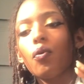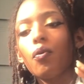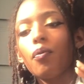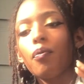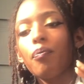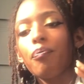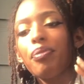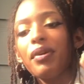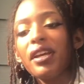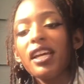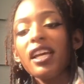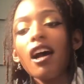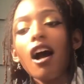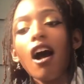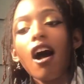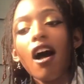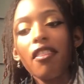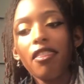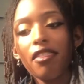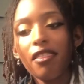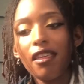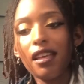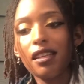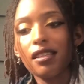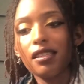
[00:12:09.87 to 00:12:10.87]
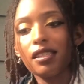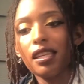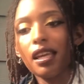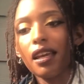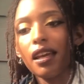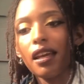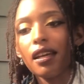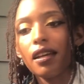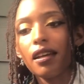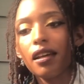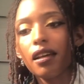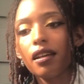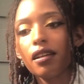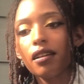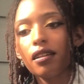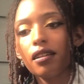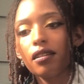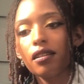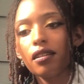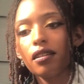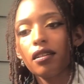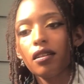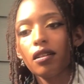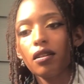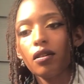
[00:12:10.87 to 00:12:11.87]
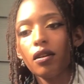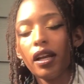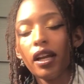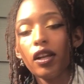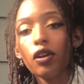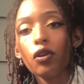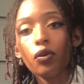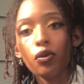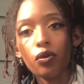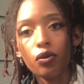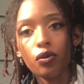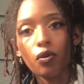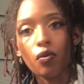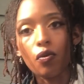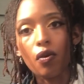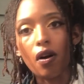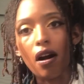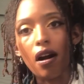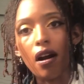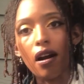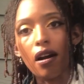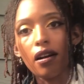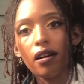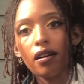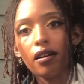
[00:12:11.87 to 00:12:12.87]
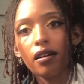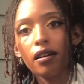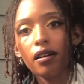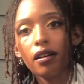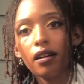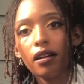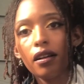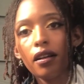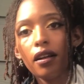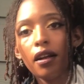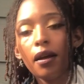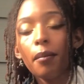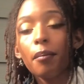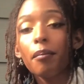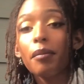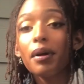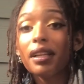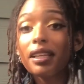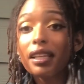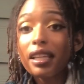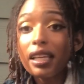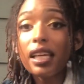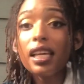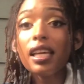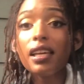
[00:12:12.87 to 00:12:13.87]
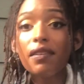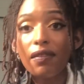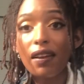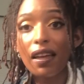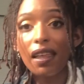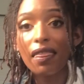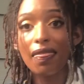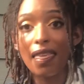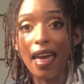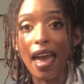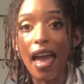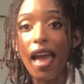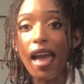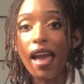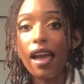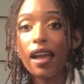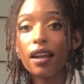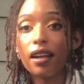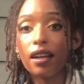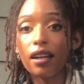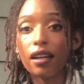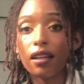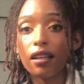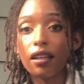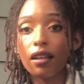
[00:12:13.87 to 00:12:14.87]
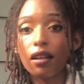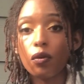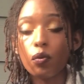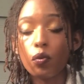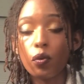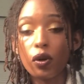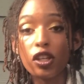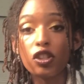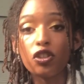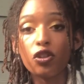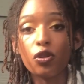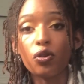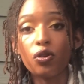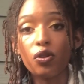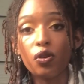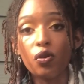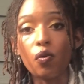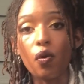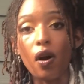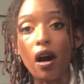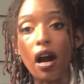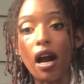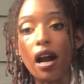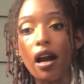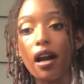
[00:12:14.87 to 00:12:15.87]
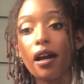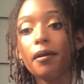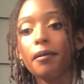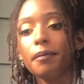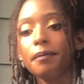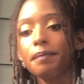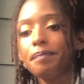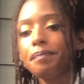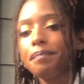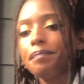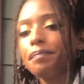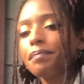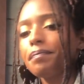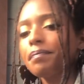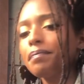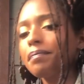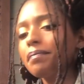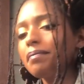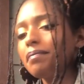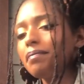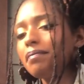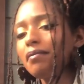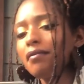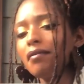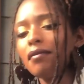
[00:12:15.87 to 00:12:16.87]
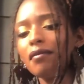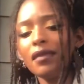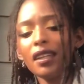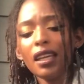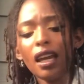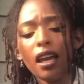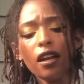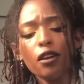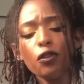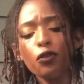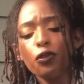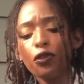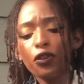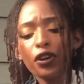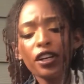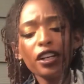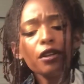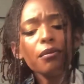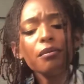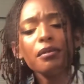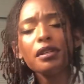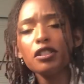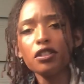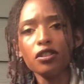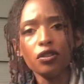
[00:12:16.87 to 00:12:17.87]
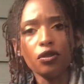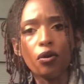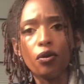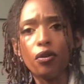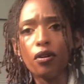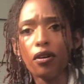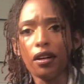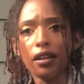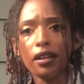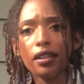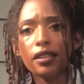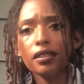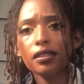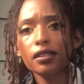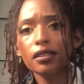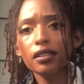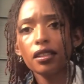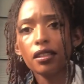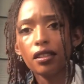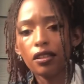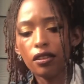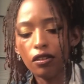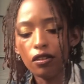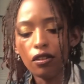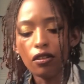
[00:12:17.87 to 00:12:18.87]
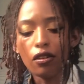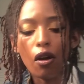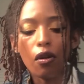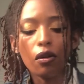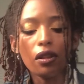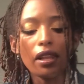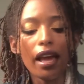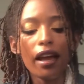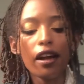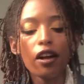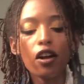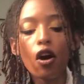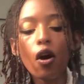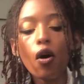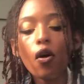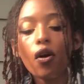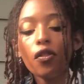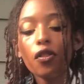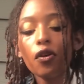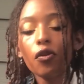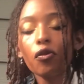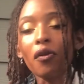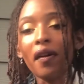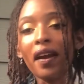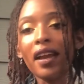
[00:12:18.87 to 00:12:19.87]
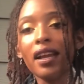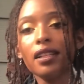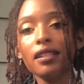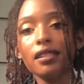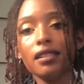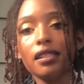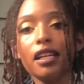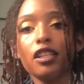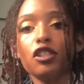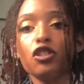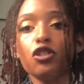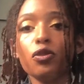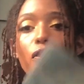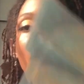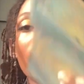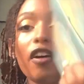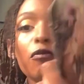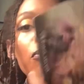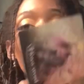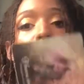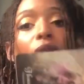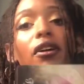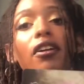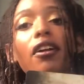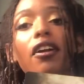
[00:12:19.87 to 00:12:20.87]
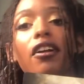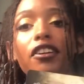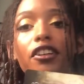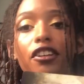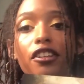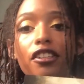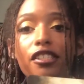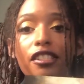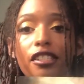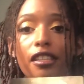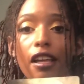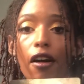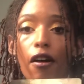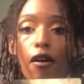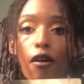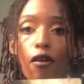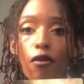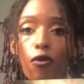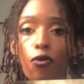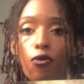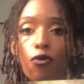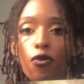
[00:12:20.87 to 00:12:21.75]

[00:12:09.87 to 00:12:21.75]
be authentic in who you are, believe in that which who you are, and freedom is yours. Let go of the reins that you have put on yourself,